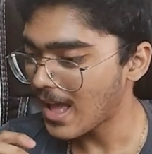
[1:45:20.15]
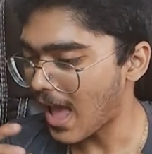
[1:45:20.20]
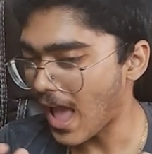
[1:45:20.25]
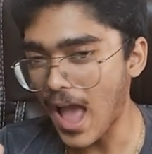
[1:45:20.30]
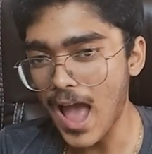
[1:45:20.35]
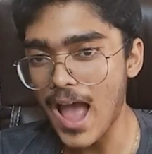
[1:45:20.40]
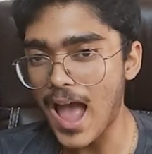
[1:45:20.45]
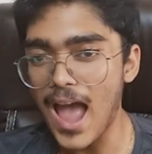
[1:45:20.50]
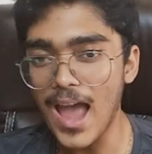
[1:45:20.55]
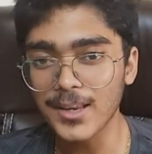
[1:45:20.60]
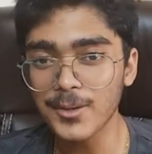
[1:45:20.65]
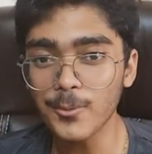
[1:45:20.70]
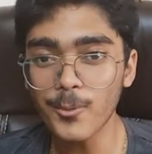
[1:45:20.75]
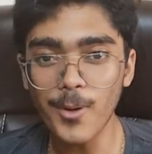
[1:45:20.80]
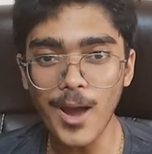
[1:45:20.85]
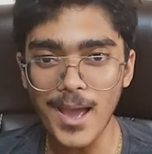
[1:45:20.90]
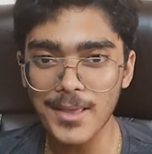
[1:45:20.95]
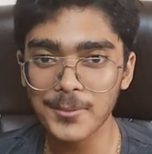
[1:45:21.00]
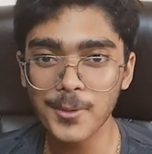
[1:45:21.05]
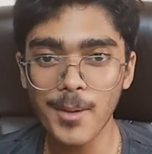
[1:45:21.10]
I know
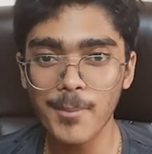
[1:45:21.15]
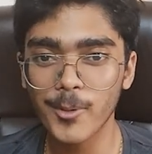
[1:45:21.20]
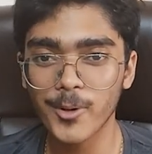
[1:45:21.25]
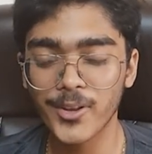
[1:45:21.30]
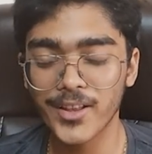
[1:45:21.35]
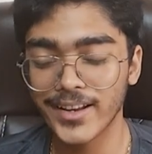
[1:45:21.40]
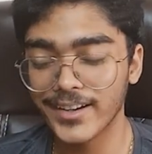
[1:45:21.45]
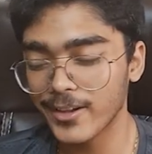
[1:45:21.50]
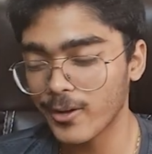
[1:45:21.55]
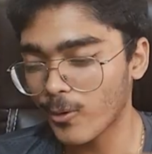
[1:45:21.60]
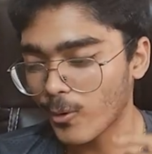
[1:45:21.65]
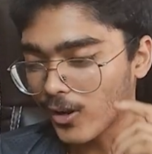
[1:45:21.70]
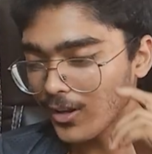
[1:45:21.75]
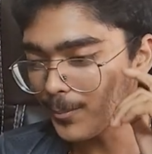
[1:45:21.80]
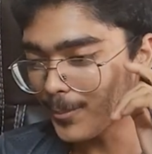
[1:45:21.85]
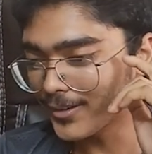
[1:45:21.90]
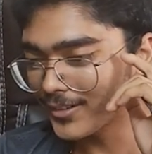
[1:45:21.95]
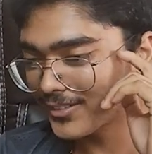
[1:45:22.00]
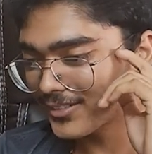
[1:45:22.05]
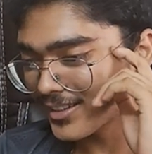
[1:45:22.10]
I'm gonna get a call,
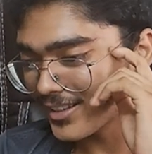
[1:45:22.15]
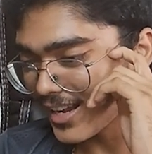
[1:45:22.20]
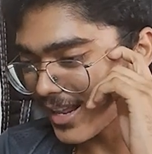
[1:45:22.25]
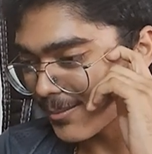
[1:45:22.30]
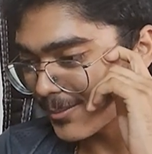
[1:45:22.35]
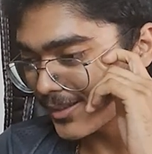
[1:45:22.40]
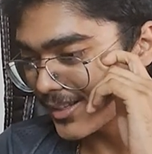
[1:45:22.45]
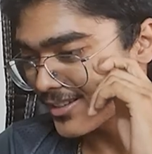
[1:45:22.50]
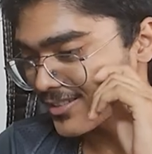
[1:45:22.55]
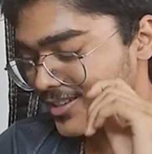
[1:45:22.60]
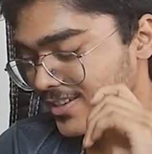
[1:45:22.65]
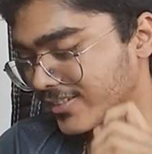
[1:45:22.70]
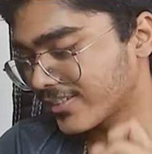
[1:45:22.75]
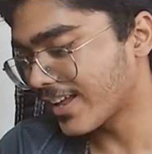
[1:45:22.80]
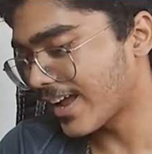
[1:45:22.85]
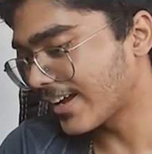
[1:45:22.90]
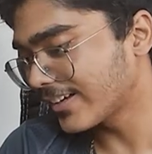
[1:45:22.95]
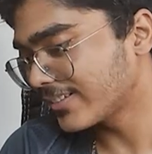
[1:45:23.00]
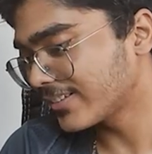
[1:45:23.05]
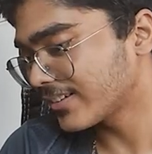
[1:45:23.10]
but still, I mean, it's just
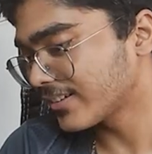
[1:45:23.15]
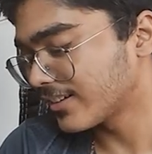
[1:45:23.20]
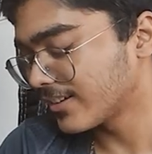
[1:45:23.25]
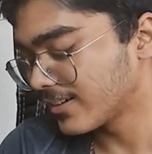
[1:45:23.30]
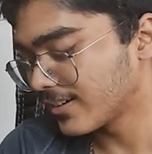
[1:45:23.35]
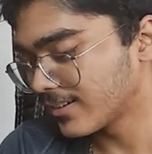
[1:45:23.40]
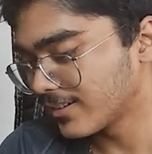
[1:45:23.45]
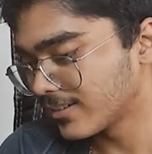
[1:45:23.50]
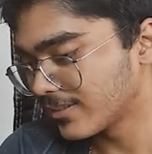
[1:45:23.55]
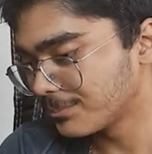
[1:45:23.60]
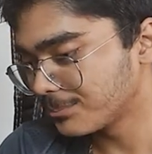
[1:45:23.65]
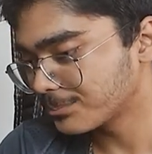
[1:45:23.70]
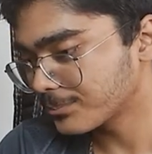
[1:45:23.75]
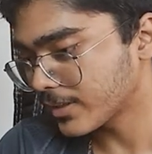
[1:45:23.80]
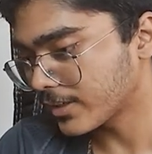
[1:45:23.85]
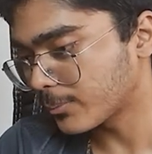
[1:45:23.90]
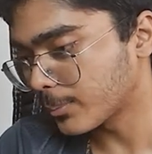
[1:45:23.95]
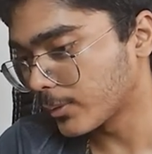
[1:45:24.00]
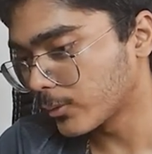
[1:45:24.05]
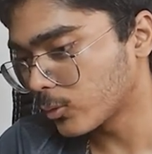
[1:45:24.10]
that
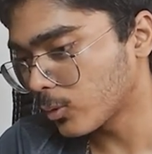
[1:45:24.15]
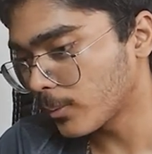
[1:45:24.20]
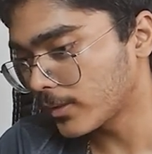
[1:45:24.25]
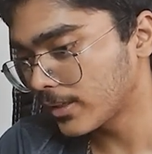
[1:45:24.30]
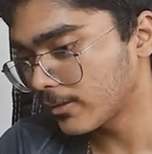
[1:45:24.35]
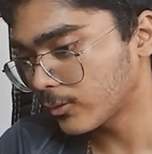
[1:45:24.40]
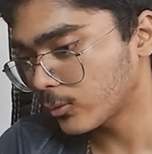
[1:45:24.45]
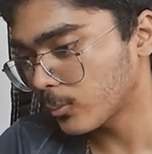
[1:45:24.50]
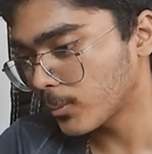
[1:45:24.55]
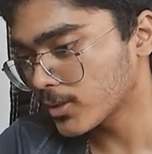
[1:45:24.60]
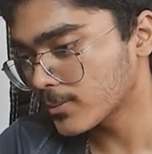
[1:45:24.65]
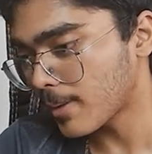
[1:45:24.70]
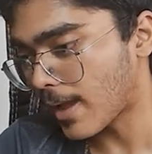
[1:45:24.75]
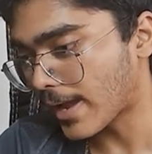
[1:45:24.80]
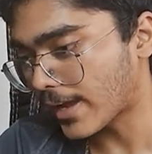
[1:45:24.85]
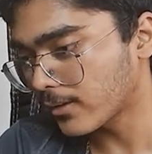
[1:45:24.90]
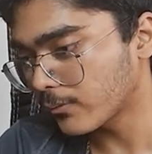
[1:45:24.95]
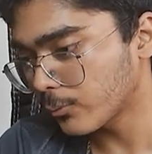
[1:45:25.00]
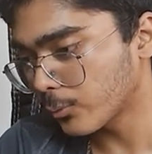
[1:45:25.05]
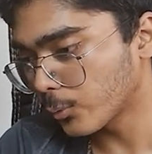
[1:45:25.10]
it's been so much back
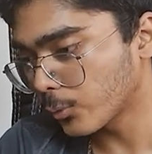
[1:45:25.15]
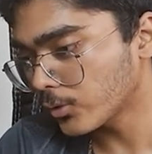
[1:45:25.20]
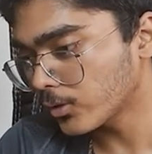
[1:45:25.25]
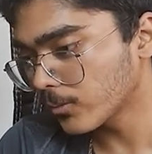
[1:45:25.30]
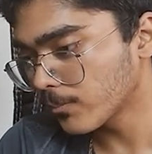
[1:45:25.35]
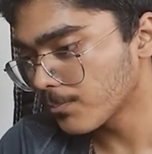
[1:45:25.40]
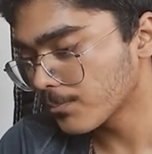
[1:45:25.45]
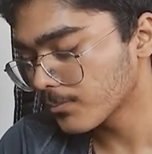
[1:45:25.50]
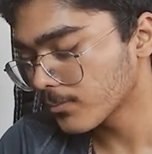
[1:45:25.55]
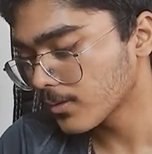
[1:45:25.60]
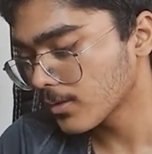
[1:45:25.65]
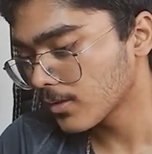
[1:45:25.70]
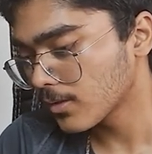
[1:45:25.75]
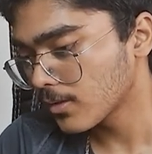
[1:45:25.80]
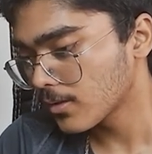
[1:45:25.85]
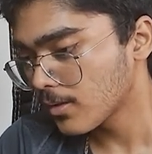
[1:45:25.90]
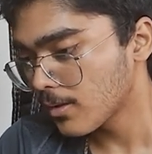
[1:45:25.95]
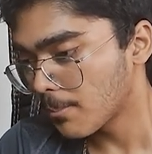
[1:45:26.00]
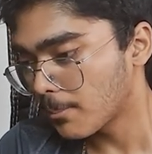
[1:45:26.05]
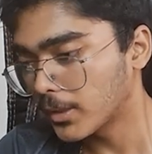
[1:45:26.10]
and forth.
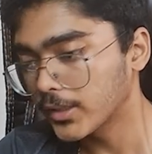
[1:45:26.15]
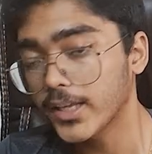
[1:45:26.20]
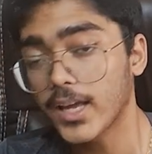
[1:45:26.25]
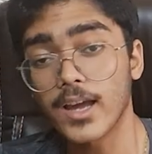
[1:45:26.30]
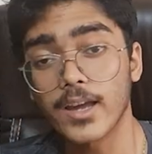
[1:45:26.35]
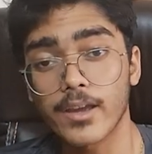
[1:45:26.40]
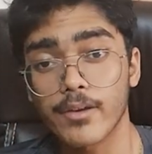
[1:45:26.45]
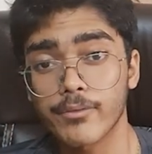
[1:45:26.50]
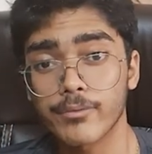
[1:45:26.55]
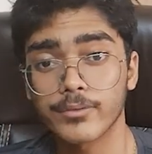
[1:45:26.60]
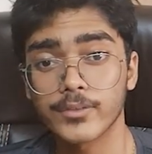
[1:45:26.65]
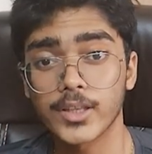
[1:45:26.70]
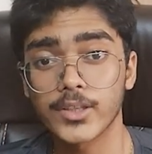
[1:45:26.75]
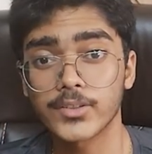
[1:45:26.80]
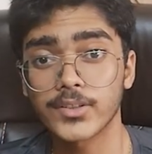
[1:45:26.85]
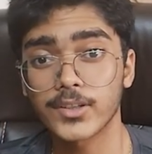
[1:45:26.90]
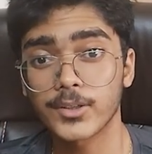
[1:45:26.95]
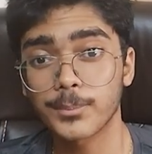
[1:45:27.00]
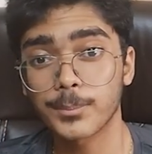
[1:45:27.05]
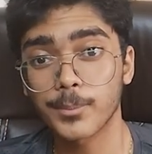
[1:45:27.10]
But yeah, if this
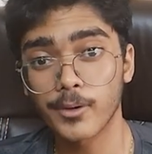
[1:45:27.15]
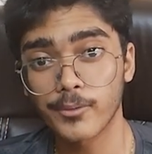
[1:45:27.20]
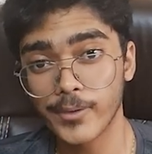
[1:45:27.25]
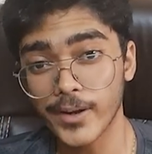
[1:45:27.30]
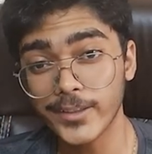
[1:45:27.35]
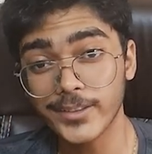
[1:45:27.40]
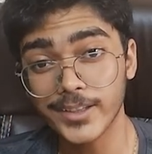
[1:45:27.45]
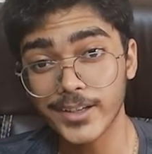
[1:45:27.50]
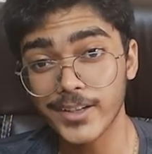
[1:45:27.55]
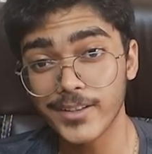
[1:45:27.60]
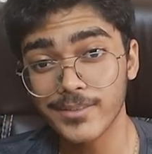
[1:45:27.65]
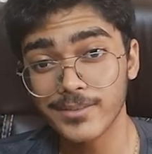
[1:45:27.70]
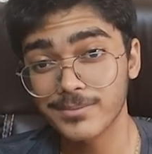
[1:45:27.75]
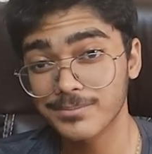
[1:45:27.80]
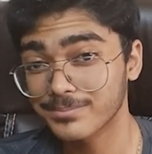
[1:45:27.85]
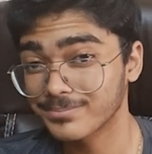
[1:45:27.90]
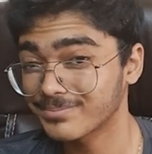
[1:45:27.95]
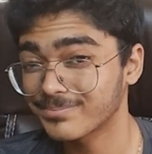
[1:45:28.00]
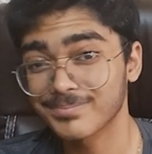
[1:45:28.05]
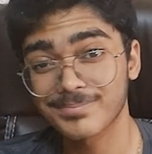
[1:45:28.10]
is perfected,
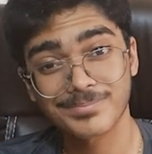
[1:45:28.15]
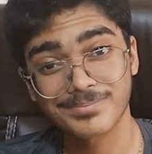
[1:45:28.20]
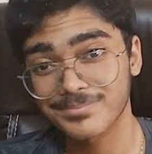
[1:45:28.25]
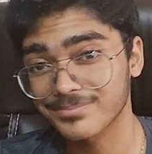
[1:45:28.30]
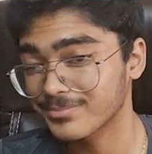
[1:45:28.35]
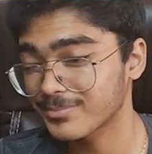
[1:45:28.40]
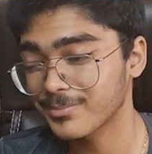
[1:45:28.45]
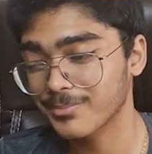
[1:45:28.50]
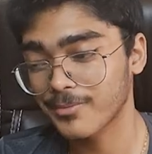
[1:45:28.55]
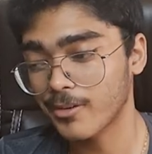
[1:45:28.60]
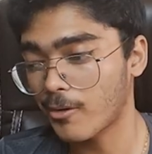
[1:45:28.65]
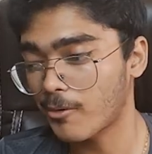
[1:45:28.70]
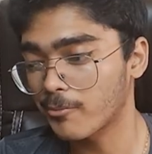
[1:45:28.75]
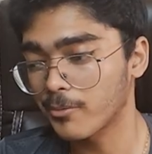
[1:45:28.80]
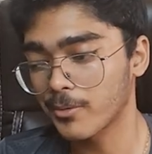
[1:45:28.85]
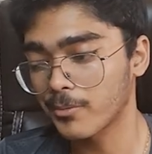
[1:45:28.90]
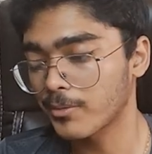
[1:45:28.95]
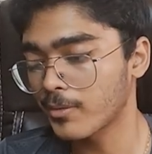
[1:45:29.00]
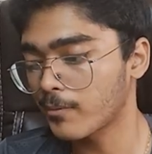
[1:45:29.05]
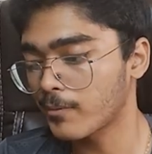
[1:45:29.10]
we
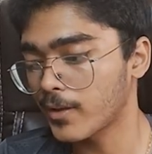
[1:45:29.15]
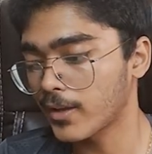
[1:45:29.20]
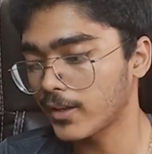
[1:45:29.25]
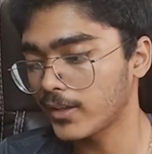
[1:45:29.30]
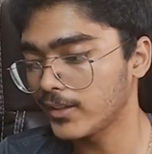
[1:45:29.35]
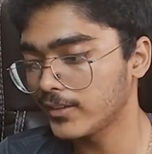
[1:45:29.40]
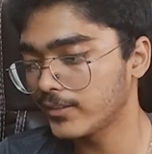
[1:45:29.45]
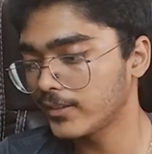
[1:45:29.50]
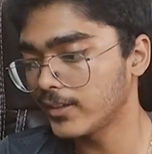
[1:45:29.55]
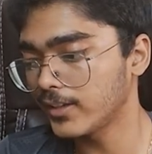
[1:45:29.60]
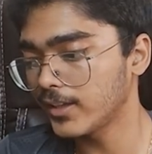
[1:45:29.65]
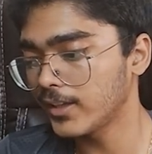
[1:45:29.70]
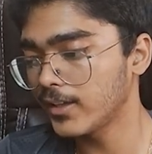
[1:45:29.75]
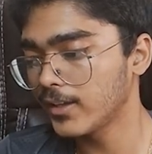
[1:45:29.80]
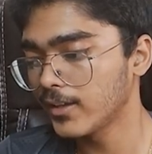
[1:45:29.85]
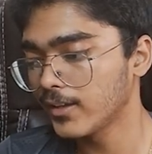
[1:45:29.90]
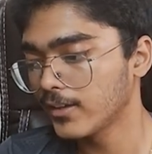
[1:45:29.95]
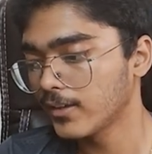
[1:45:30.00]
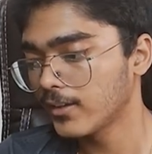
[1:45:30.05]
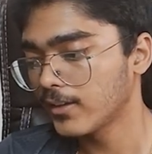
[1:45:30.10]
easily,
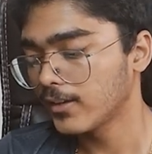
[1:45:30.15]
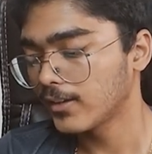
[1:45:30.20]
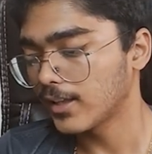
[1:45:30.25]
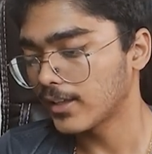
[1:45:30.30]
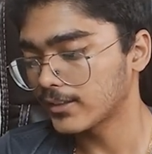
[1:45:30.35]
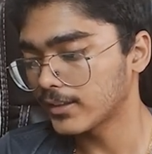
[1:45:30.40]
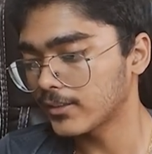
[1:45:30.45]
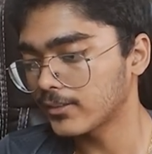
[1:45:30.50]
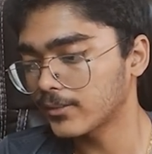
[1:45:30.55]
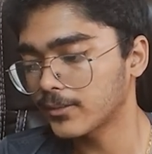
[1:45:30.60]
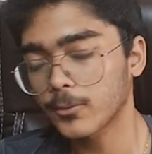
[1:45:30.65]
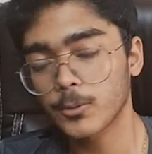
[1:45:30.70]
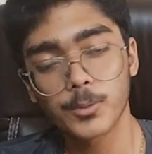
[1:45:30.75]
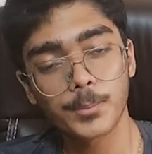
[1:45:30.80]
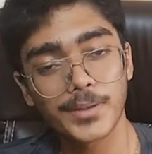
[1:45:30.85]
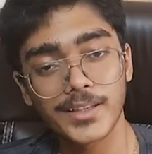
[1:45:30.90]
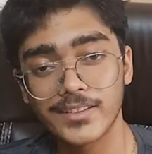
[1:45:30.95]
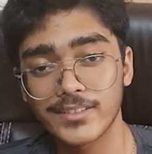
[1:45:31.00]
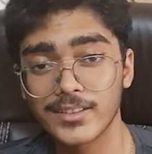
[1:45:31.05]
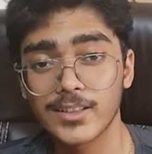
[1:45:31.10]
like, this could be
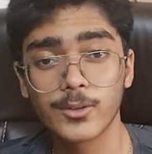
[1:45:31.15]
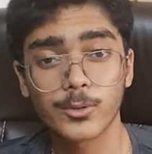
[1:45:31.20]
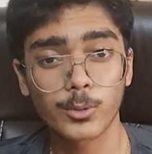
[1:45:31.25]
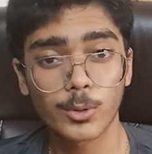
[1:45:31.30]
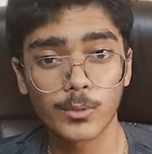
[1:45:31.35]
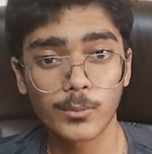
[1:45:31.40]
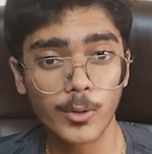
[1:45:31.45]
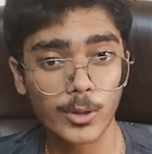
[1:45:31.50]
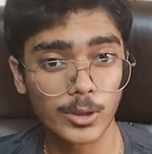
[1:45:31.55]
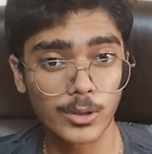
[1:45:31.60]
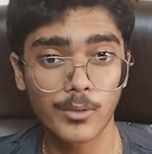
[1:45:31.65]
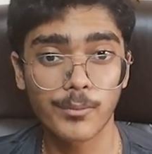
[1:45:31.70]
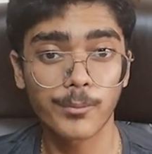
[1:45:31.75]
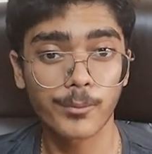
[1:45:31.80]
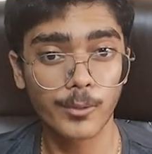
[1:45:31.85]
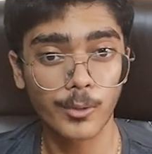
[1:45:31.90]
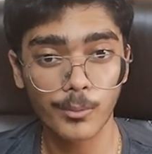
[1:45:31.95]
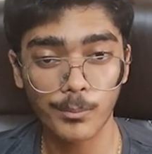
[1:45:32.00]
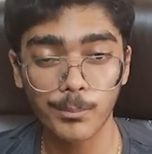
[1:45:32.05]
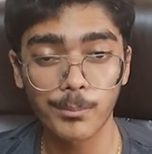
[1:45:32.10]
easily sold for a lot of
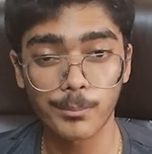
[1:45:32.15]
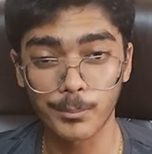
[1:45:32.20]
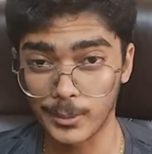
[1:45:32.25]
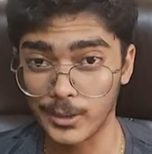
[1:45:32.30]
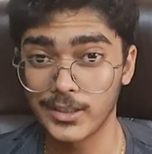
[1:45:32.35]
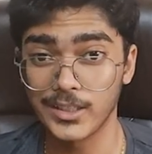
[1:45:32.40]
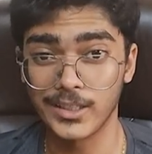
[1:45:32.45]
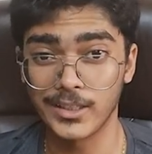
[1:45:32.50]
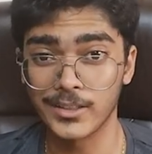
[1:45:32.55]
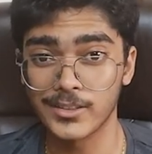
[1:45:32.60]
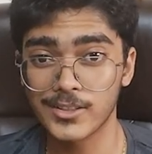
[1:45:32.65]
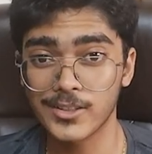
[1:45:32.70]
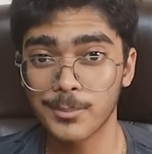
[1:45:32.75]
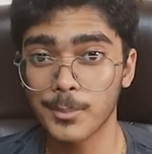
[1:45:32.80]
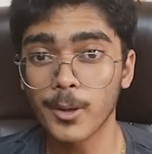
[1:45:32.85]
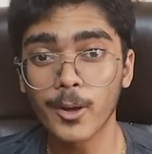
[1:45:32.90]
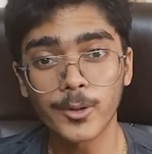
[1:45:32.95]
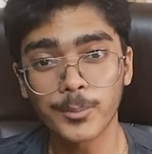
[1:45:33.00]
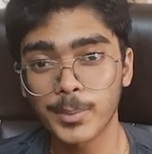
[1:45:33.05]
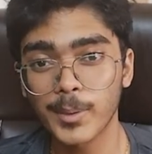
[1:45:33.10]
money, just
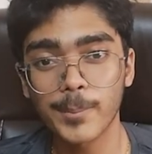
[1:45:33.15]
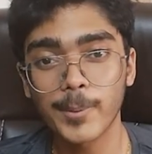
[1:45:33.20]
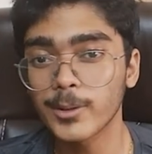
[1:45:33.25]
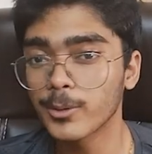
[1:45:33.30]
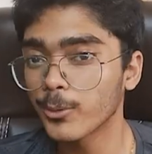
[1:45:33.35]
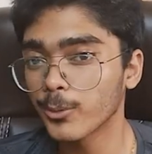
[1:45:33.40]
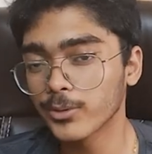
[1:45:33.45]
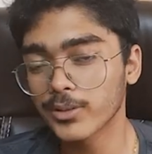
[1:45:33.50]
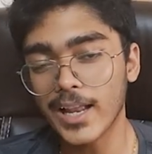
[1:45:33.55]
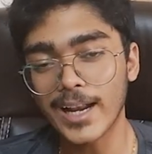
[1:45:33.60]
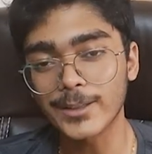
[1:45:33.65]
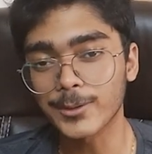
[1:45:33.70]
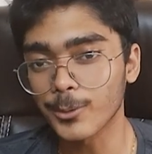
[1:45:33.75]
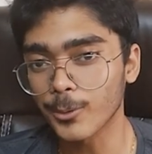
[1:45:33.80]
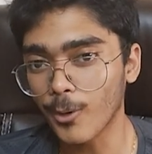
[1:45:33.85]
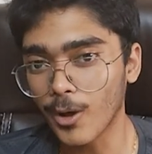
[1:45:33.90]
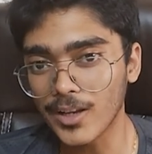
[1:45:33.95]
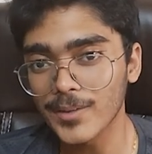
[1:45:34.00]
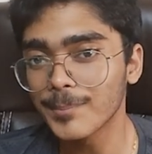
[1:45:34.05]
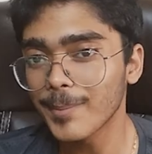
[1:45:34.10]
because people don't like to
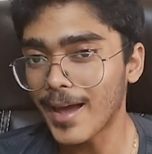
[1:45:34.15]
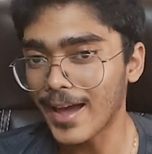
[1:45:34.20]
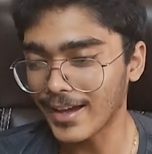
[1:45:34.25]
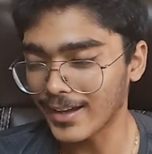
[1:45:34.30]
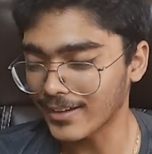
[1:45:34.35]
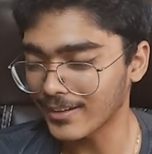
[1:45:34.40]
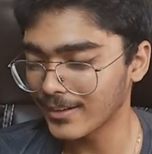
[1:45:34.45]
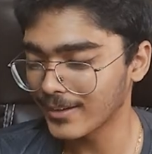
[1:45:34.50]
call back.